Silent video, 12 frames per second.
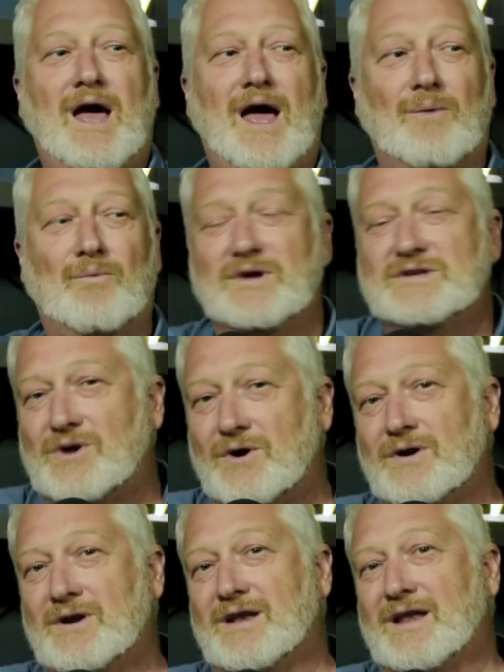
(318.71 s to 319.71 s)
and we
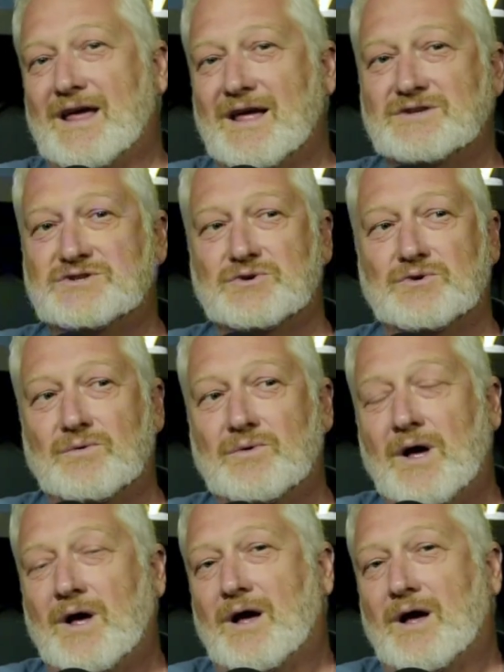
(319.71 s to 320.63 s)
turned it into